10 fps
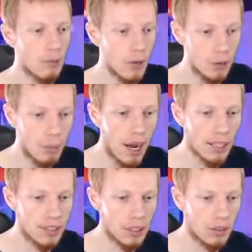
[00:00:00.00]
We're going to
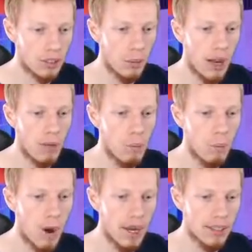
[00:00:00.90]
pass and screen away.
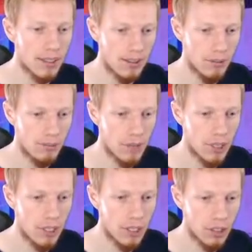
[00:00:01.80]
One,
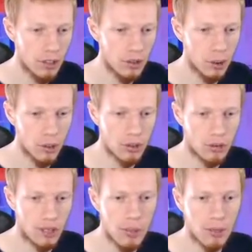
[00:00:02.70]
two,
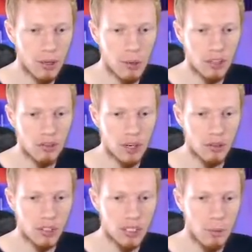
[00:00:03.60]
three. We're going to run, run
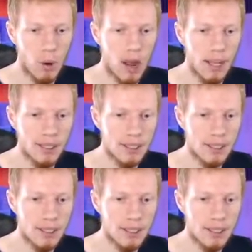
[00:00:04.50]
really wide.